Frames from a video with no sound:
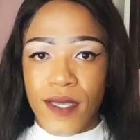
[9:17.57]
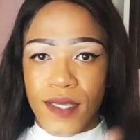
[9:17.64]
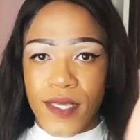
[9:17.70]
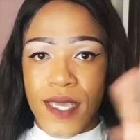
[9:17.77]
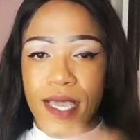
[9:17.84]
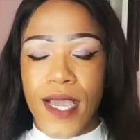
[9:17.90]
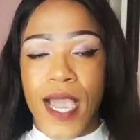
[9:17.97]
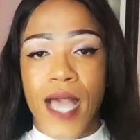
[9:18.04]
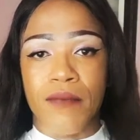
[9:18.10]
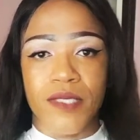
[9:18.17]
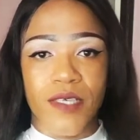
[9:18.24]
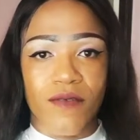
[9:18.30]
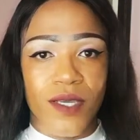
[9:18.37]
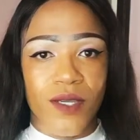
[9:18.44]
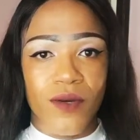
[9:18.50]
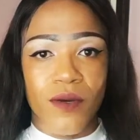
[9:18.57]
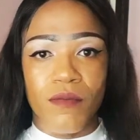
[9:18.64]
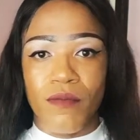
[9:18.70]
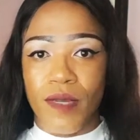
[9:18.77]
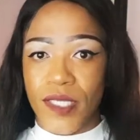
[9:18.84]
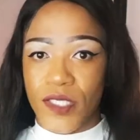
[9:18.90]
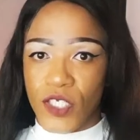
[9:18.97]
Here comes the video,
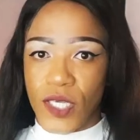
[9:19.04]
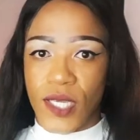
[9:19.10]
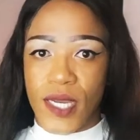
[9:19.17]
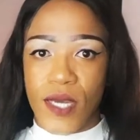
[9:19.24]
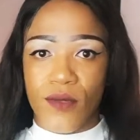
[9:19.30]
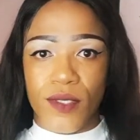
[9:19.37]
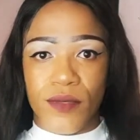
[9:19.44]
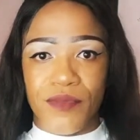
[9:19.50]
please check it out.